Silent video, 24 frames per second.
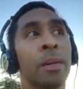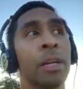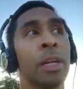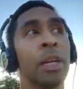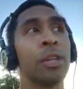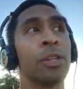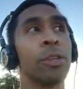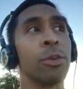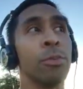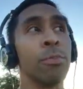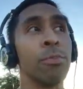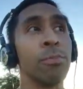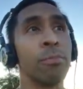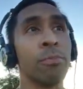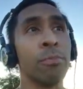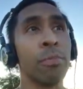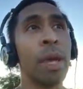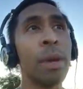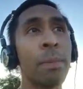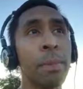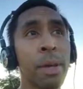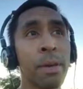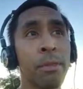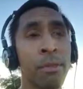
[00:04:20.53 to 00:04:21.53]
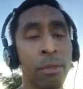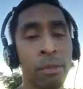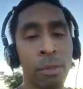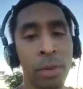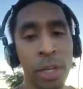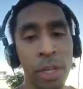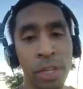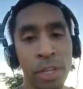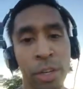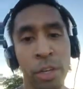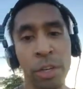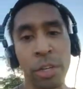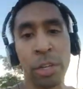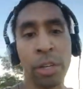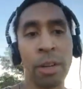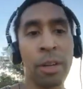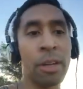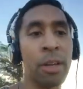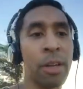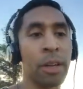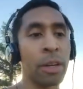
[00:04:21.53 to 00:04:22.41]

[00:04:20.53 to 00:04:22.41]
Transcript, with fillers: into maybe even researching it,